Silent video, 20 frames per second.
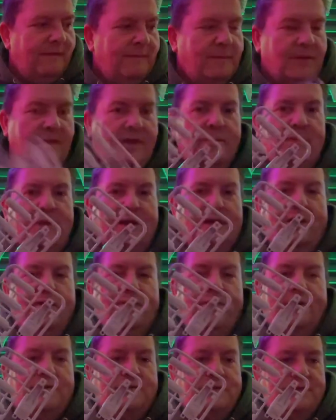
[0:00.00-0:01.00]
But there we go.
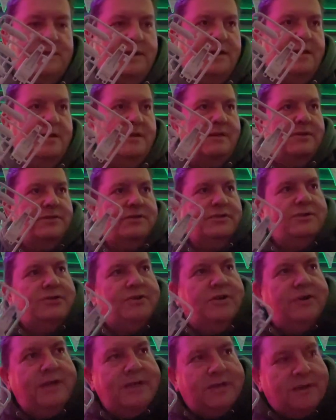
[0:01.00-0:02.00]
Let's just
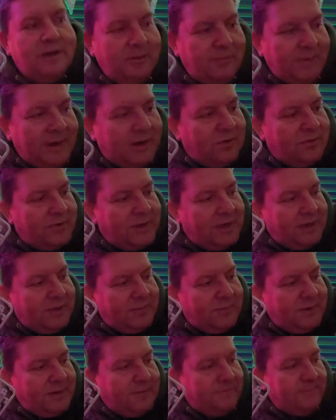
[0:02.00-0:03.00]
turn this light back on again a
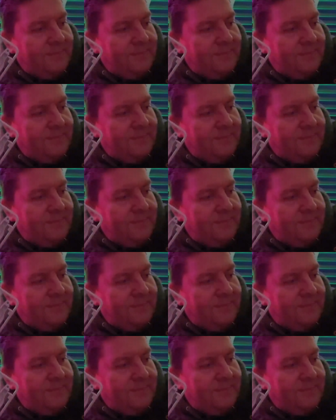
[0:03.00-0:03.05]
minute.